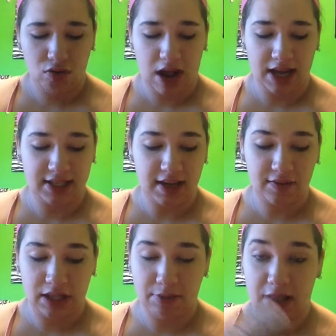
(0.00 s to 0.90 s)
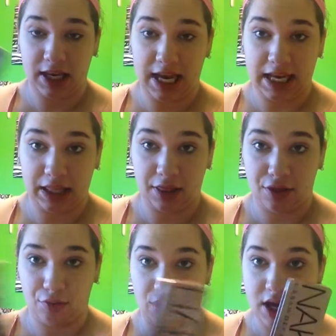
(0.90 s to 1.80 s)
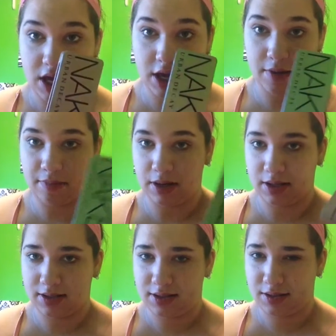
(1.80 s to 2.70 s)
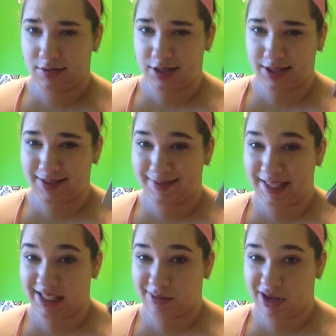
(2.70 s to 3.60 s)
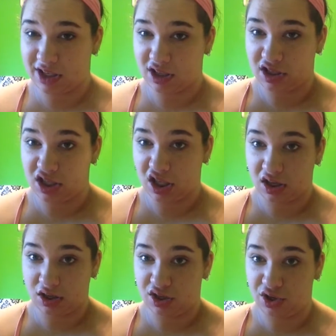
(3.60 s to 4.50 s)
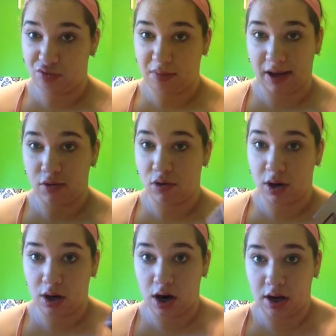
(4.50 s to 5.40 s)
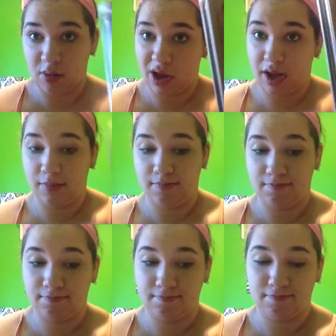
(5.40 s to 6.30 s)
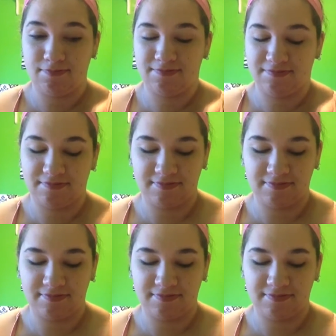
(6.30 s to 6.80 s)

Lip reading: I definitely want the Naked 3, but just this one just didn't toot my horn in any way.